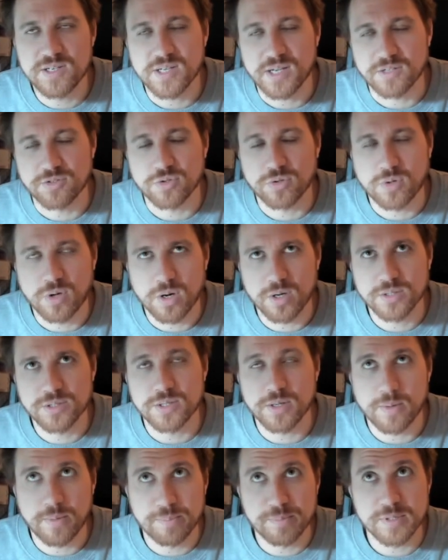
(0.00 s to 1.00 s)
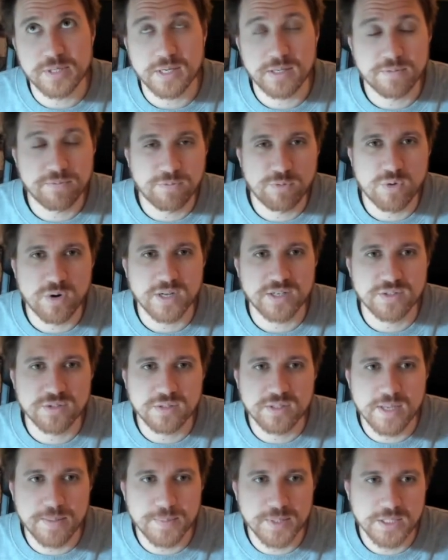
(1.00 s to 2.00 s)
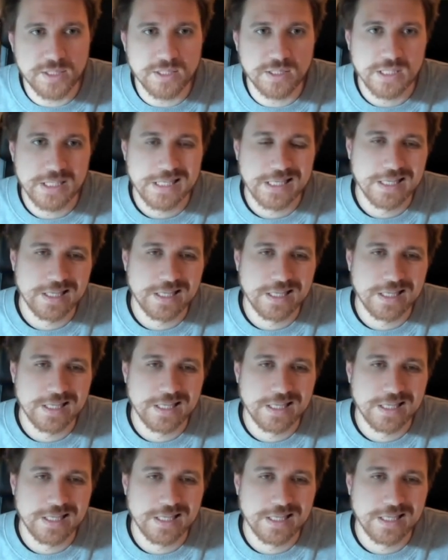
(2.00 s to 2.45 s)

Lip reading: extra cards represent 4 extra damage.